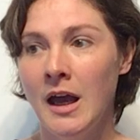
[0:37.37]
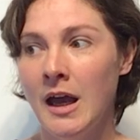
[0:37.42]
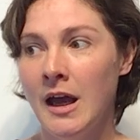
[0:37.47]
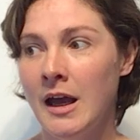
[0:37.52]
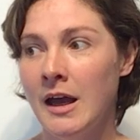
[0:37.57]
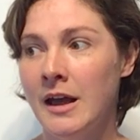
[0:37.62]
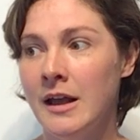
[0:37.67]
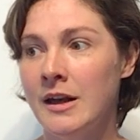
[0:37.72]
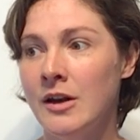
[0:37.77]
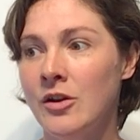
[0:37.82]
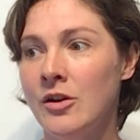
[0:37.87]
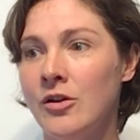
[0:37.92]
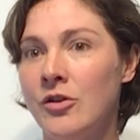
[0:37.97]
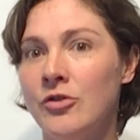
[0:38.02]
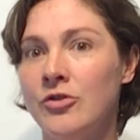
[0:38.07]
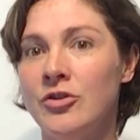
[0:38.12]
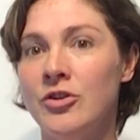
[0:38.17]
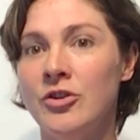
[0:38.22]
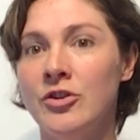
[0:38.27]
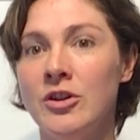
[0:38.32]
And then
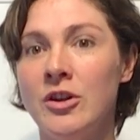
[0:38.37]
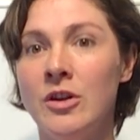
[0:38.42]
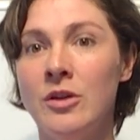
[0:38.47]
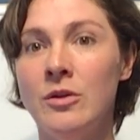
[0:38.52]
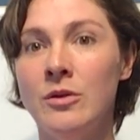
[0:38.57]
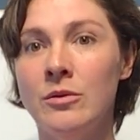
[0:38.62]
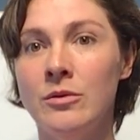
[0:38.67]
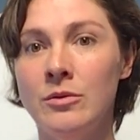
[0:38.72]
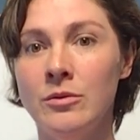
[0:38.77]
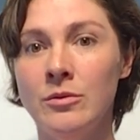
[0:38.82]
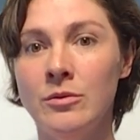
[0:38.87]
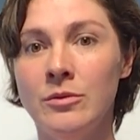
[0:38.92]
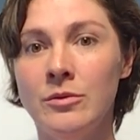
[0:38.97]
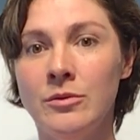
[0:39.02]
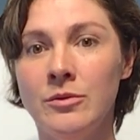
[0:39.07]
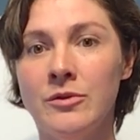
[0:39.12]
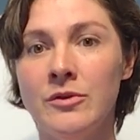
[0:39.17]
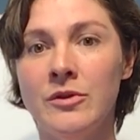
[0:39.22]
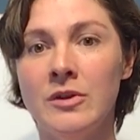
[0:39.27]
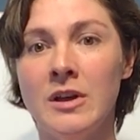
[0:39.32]
onto your
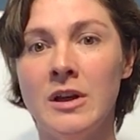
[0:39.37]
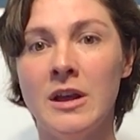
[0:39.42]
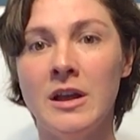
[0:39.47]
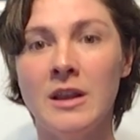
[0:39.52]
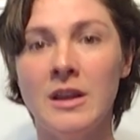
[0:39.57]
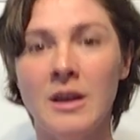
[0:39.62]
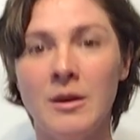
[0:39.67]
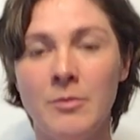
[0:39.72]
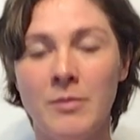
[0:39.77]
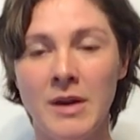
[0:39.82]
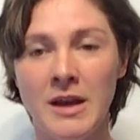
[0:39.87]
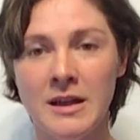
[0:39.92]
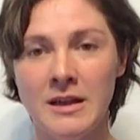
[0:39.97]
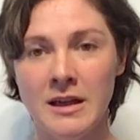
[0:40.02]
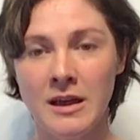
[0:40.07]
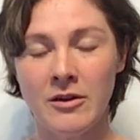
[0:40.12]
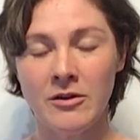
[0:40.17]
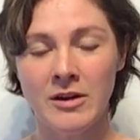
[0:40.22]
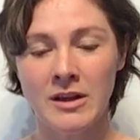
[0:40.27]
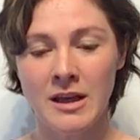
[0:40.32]
toes and then back
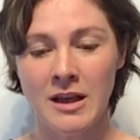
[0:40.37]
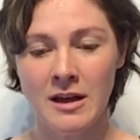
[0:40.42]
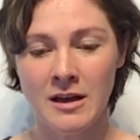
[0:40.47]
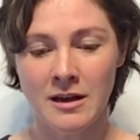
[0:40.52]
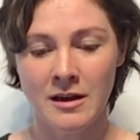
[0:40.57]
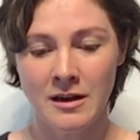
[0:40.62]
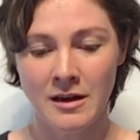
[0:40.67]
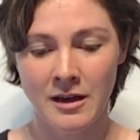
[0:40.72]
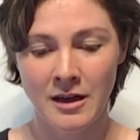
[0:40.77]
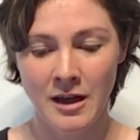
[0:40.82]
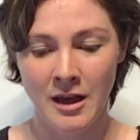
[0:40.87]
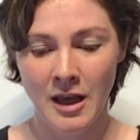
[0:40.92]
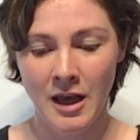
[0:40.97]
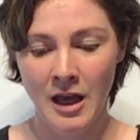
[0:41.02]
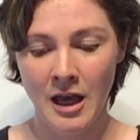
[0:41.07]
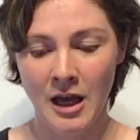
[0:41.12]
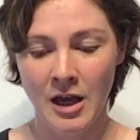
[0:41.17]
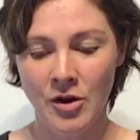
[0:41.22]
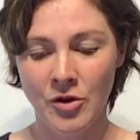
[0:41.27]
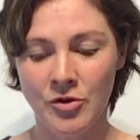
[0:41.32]
down
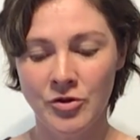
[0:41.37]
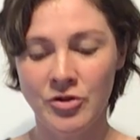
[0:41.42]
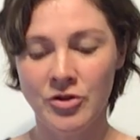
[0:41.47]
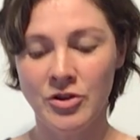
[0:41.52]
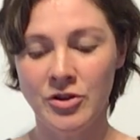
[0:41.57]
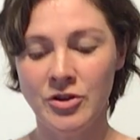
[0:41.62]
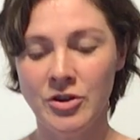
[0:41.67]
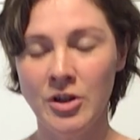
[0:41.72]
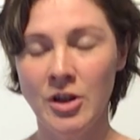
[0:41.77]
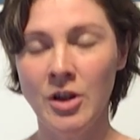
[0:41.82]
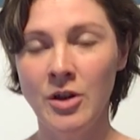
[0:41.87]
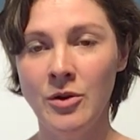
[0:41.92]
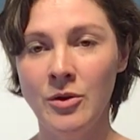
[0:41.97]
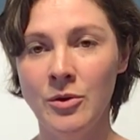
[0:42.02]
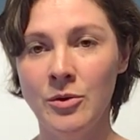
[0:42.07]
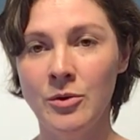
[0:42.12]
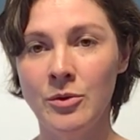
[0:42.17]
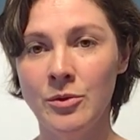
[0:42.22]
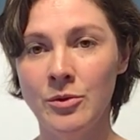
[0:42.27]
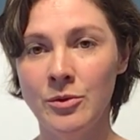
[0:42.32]
again. Onto your
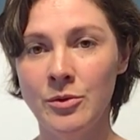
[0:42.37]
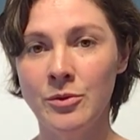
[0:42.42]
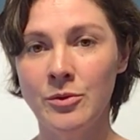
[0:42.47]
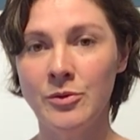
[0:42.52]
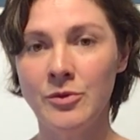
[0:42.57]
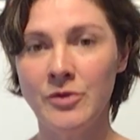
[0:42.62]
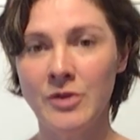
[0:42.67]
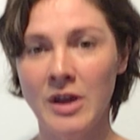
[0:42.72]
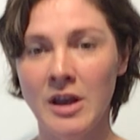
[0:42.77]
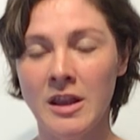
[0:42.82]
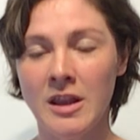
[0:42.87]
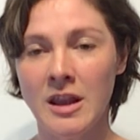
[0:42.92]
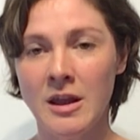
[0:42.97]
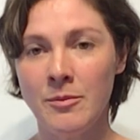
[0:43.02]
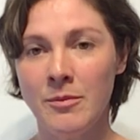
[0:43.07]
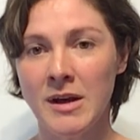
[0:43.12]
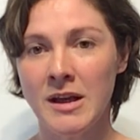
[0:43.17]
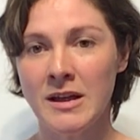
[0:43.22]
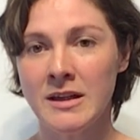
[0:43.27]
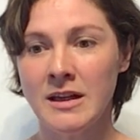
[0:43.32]
toes and
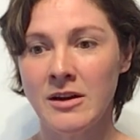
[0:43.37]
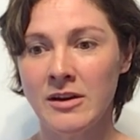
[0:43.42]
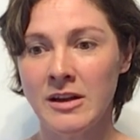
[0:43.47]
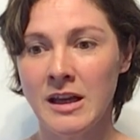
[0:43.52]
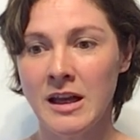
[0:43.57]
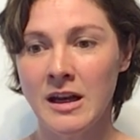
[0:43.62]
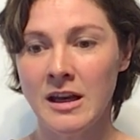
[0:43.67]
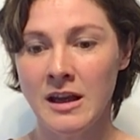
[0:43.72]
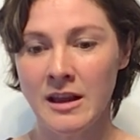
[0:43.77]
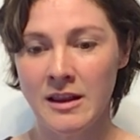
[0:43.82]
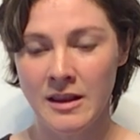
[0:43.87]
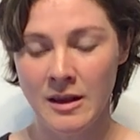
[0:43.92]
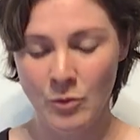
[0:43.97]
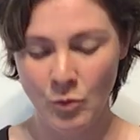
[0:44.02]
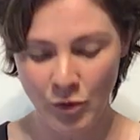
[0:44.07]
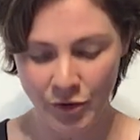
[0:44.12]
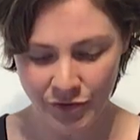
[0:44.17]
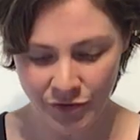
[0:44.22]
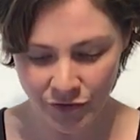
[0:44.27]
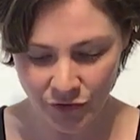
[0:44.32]
then back down again. And then
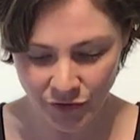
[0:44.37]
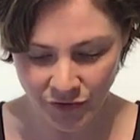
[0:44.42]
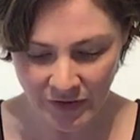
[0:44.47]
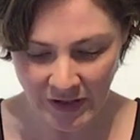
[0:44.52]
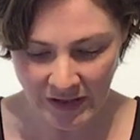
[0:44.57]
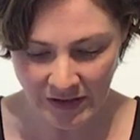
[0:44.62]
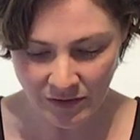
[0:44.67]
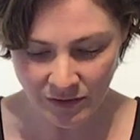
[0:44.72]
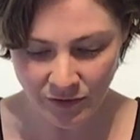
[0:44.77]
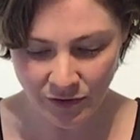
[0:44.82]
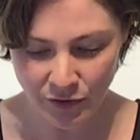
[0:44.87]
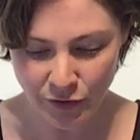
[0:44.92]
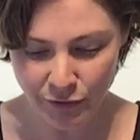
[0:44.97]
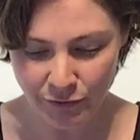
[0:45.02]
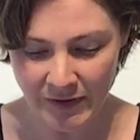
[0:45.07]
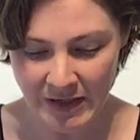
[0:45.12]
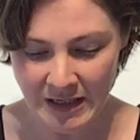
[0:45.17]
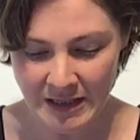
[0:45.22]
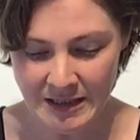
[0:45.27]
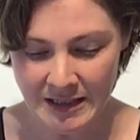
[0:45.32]
once you're settled on your
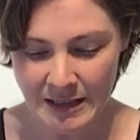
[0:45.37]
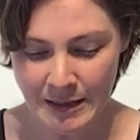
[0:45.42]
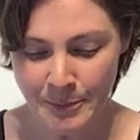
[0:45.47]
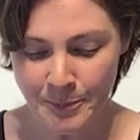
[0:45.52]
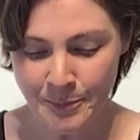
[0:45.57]
feet,